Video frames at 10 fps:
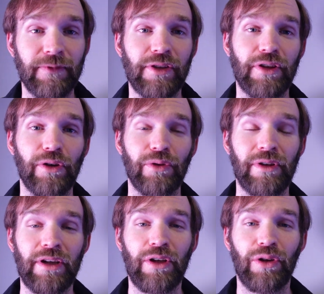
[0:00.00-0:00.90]
So
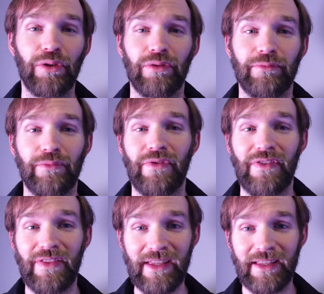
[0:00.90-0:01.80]

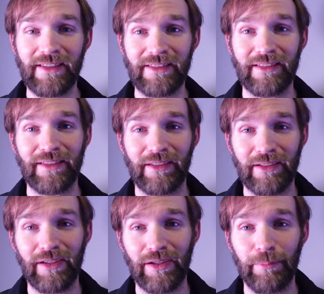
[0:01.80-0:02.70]
this is
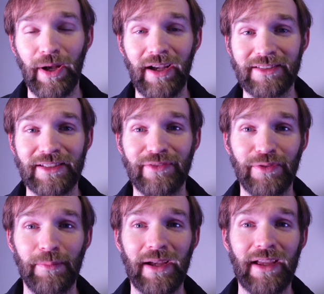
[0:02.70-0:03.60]
positive
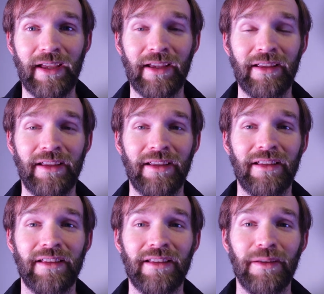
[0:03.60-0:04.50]
in my
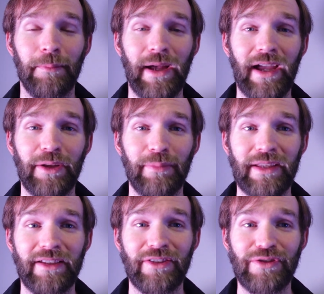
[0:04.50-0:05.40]
mind
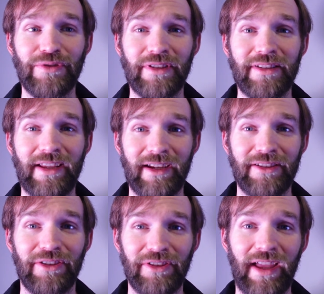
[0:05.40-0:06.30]
because you can
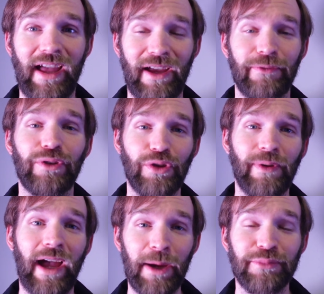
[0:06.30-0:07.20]
technically have two
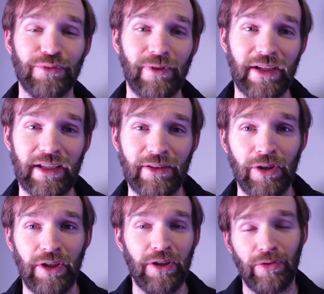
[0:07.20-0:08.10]
apps running,
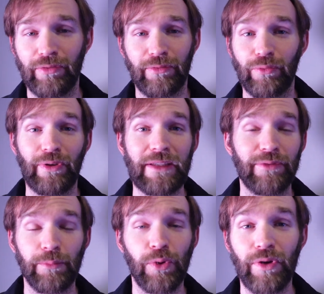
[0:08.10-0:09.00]
or
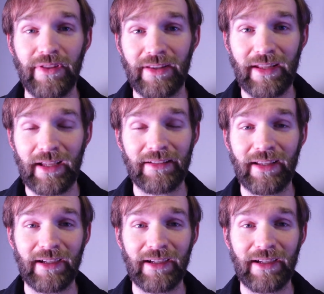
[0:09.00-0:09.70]
even more than that